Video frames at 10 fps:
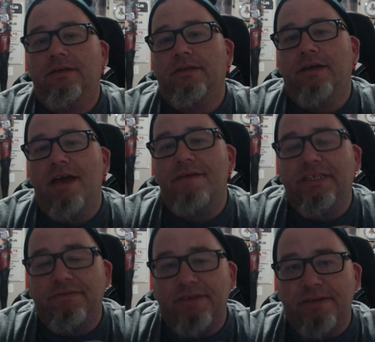Evidence
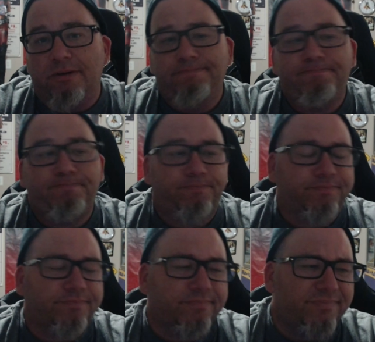of Evil.
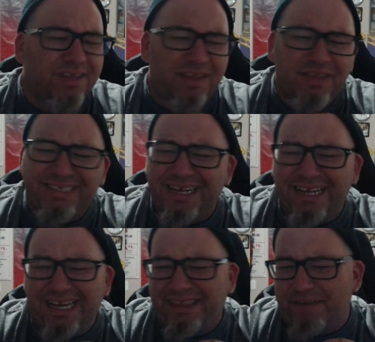They said
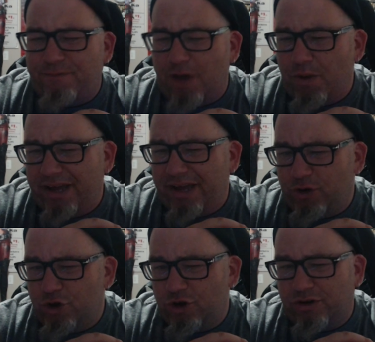it, if I
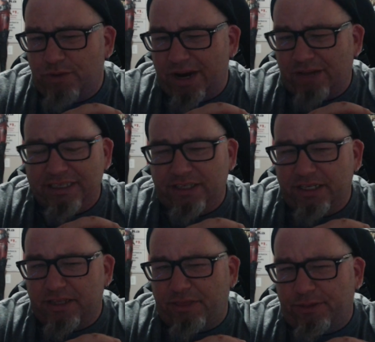heard correctly, it's like
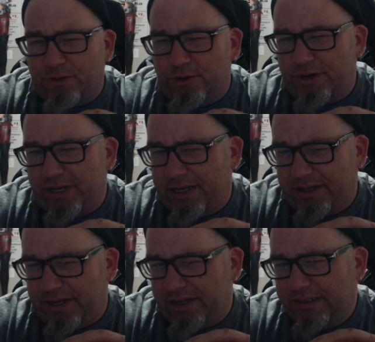their third year
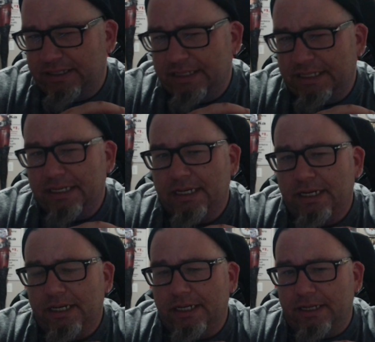there,
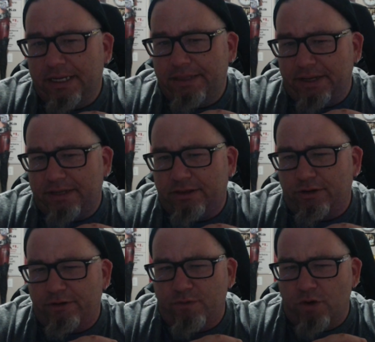I think, third
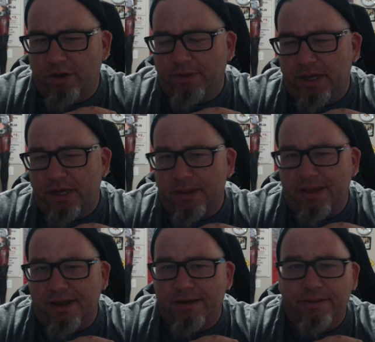or fourth, and
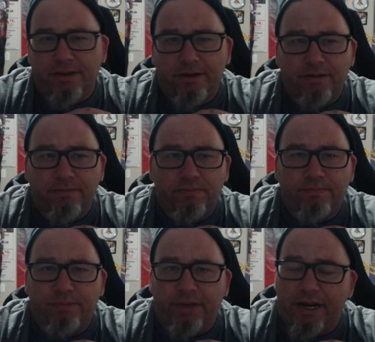they're
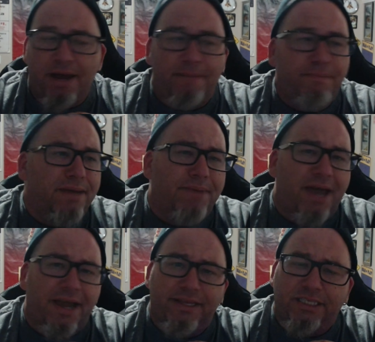planning on being
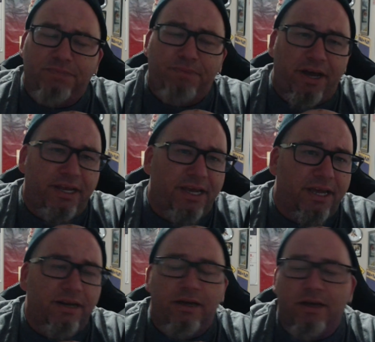back in that spot
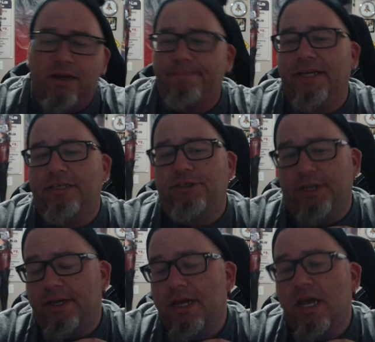again next year.